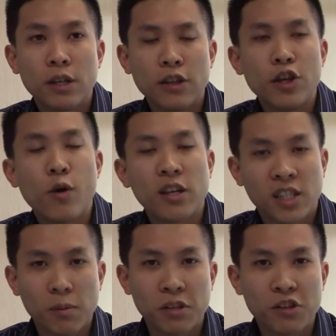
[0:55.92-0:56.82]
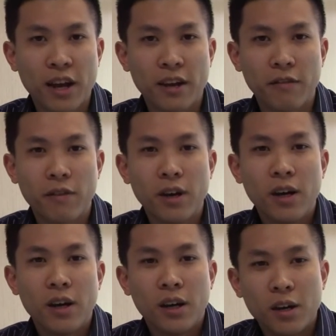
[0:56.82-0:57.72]
in the U.S., subsidies are kind of
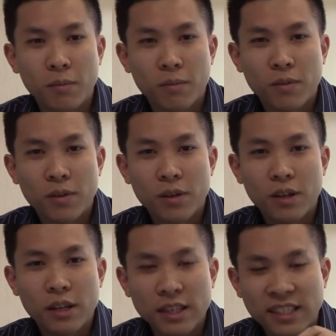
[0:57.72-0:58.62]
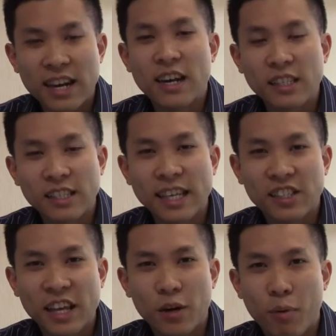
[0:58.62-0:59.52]
um, set at a, a,
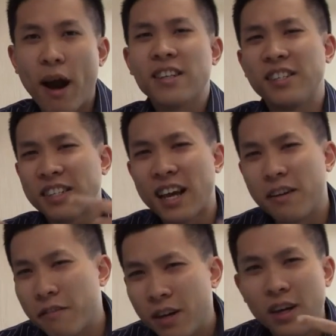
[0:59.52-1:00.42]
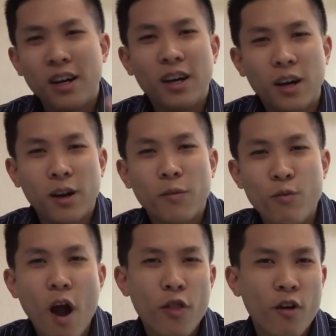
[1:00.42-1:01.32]
standard price and is kind of uh,
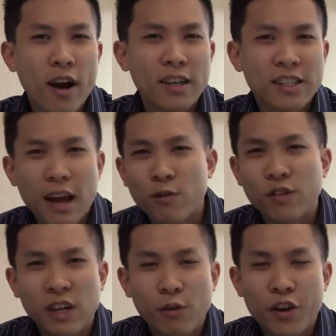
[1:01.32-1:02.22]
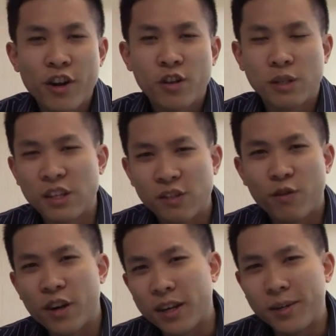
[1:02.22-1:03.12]
reauthorized after several years. It's, it's
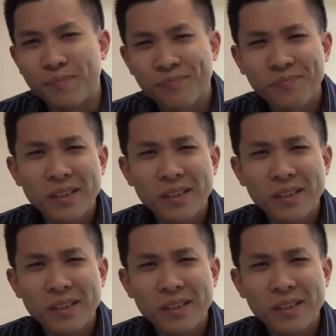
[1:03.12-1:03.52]
very um,